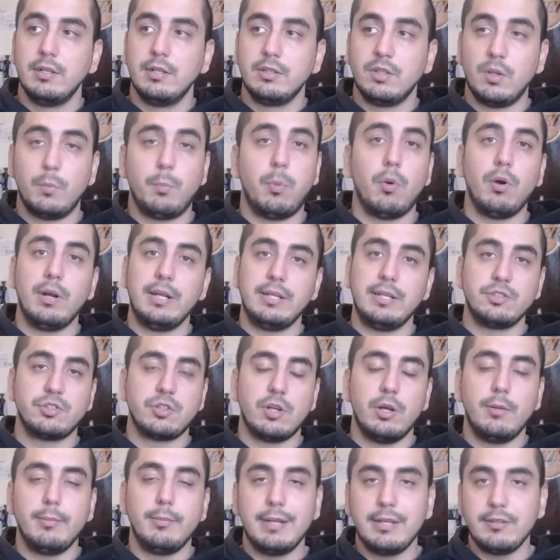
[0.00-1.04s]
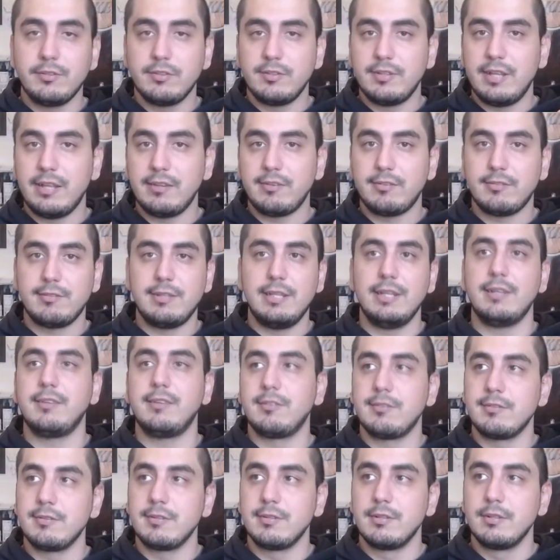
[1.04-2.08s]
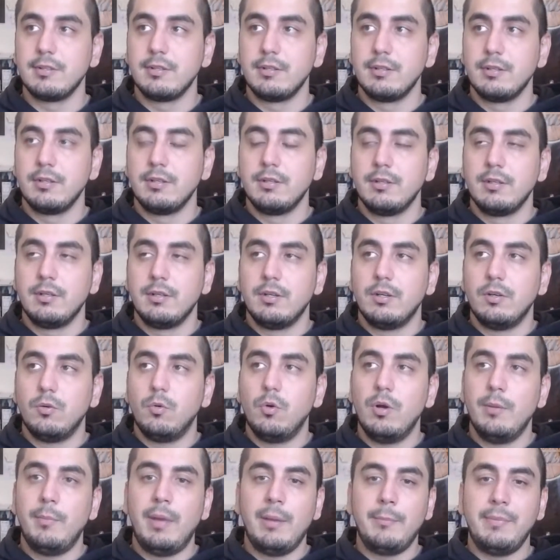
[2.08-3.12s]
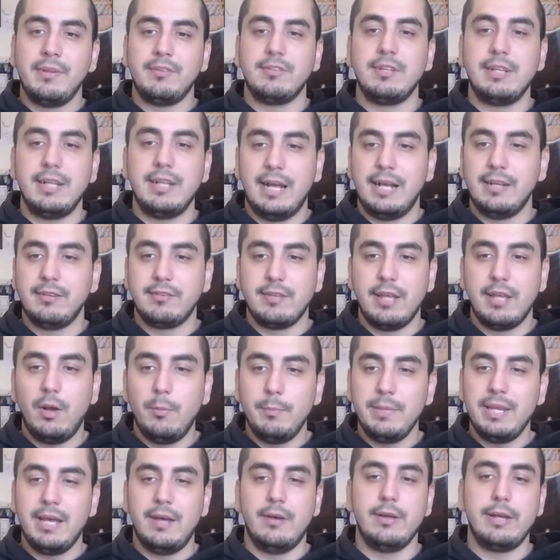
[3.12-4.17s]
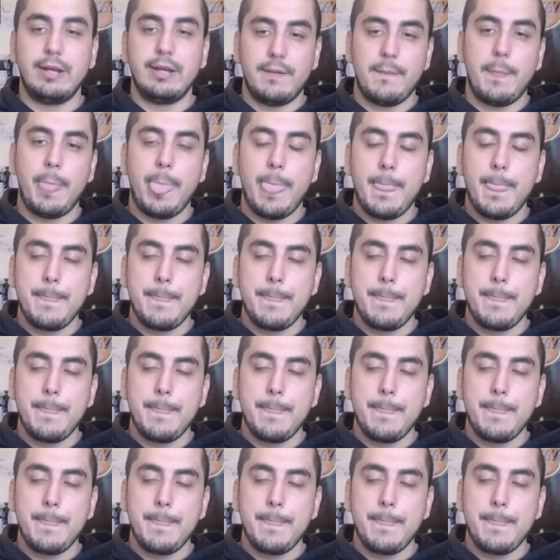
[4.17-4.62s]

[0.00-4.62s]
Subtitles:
The Portland Trailblazers, that's 6. Who am I missing, guys? Help me out here.